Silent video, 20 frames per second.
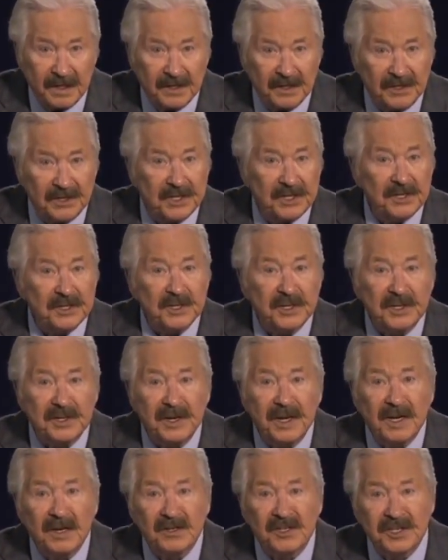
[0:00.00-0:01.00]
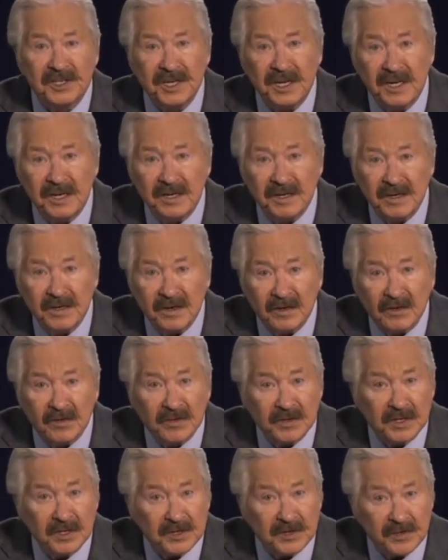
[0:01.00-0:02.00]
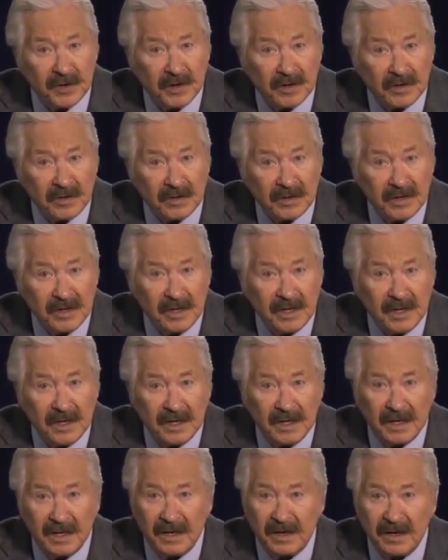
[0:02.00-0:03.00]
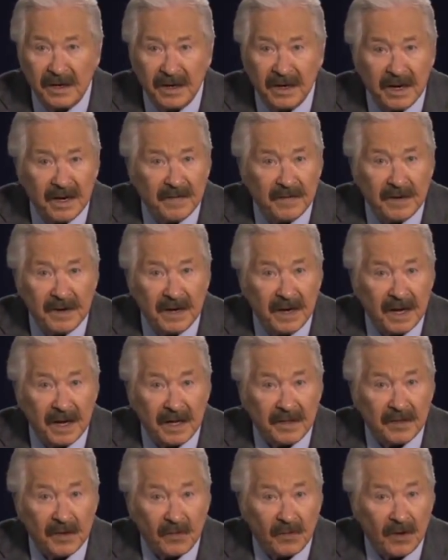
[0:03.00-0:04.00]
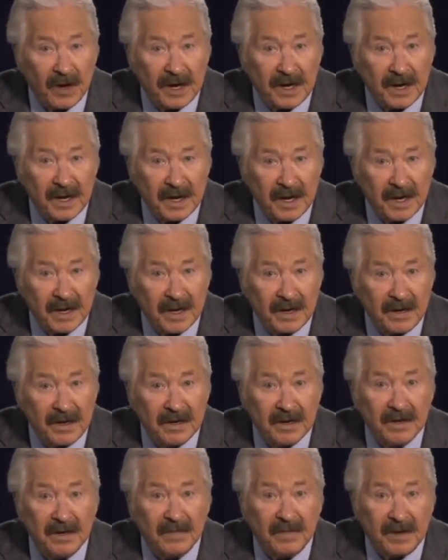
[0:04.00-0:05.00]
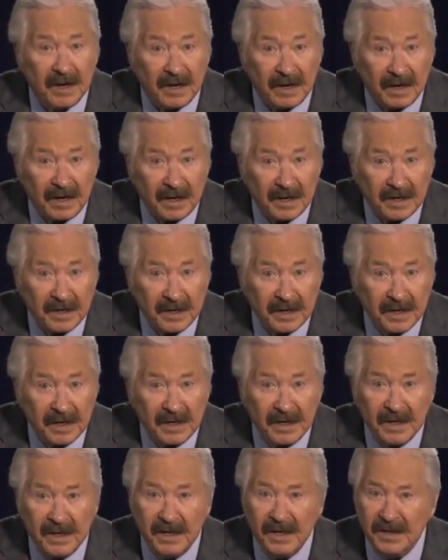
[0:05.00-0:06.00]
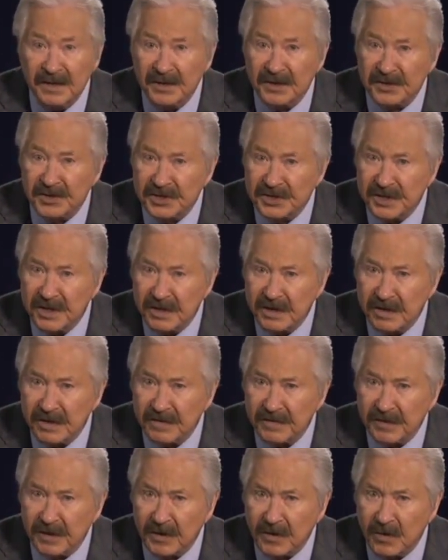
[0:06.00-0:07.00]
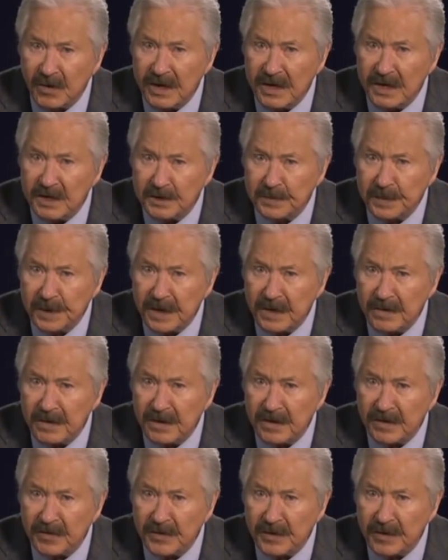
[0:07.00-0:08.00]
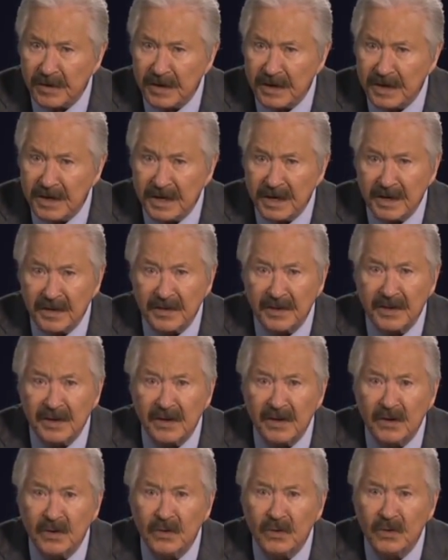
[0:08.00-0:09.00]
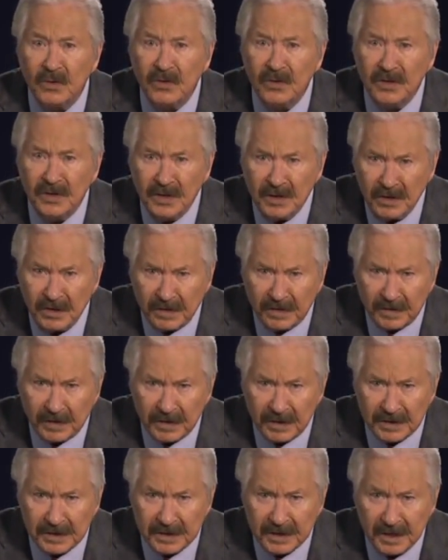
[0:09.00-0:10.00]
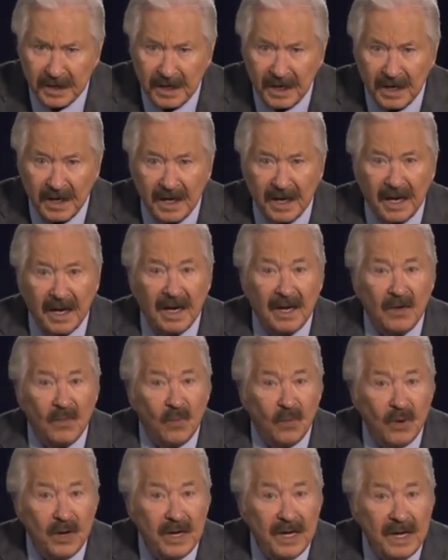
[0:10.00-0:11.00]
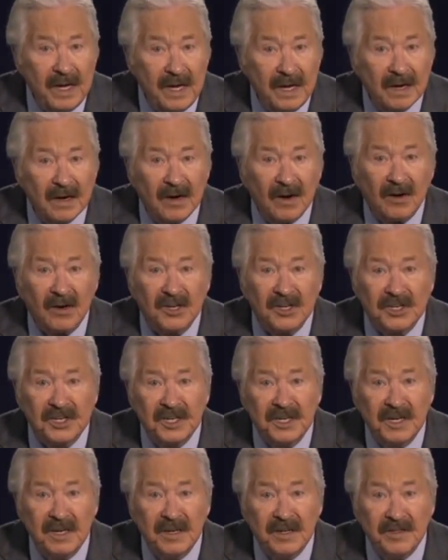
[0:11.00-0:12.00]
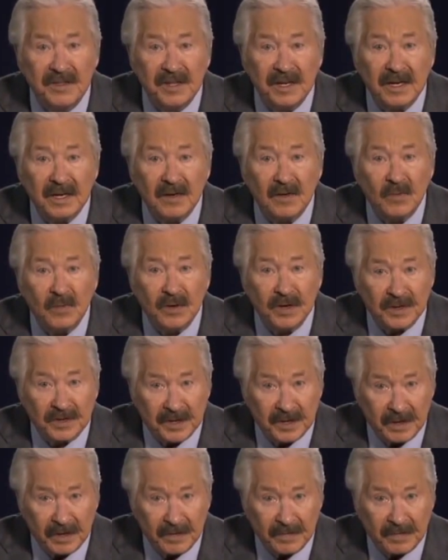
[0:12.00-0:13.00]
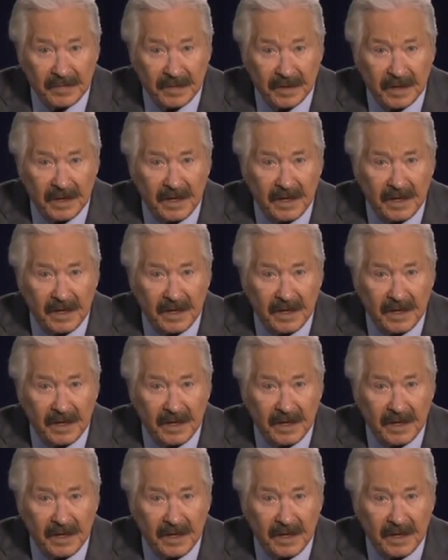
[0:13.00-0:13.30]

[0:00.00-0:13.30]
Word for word: Jesus is now seated on his throne in heaven at the right hand of God, the center of the greatest power and authority in the whole universe, and we are seated there with him.